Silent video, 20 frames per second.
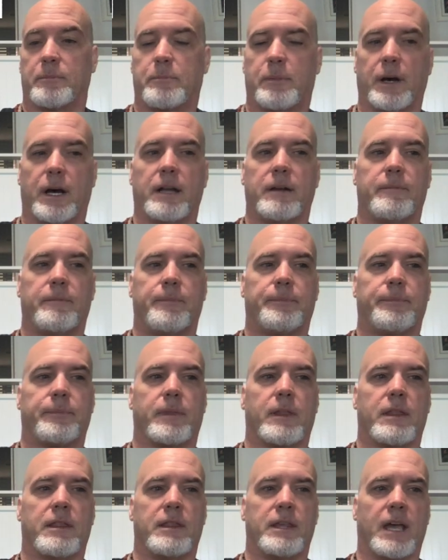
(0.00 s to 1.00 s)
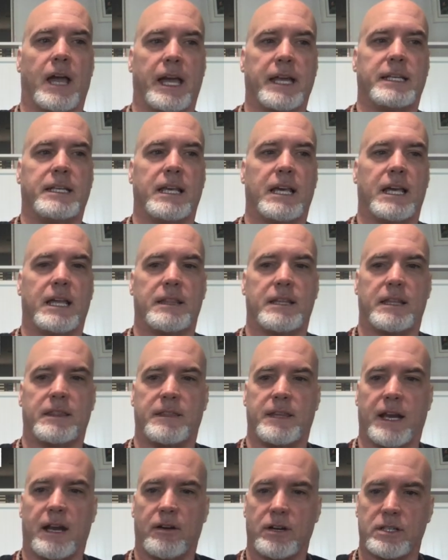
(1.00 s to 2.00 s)
but the idea that
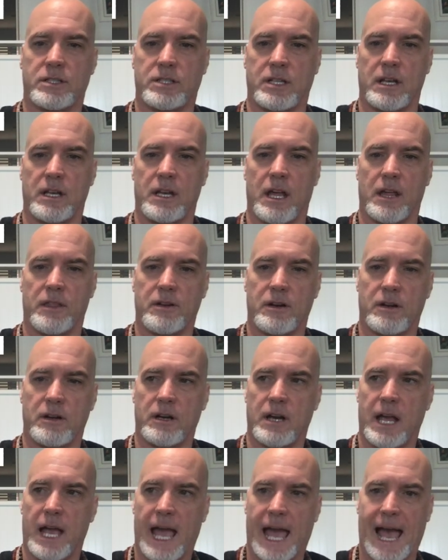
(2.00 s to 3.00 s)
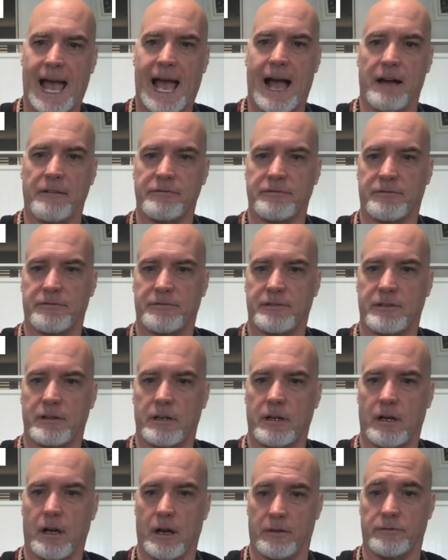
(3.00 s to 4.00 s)
there is another half
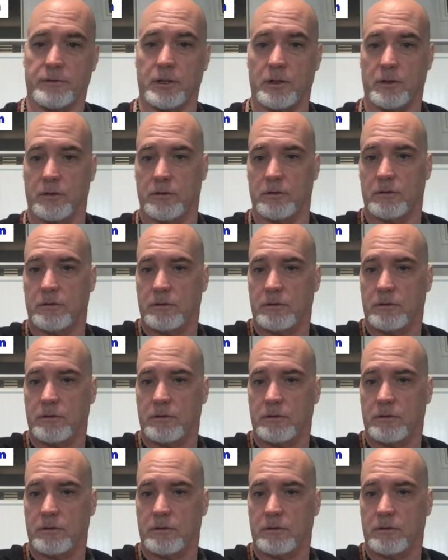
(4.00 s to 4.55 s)
of you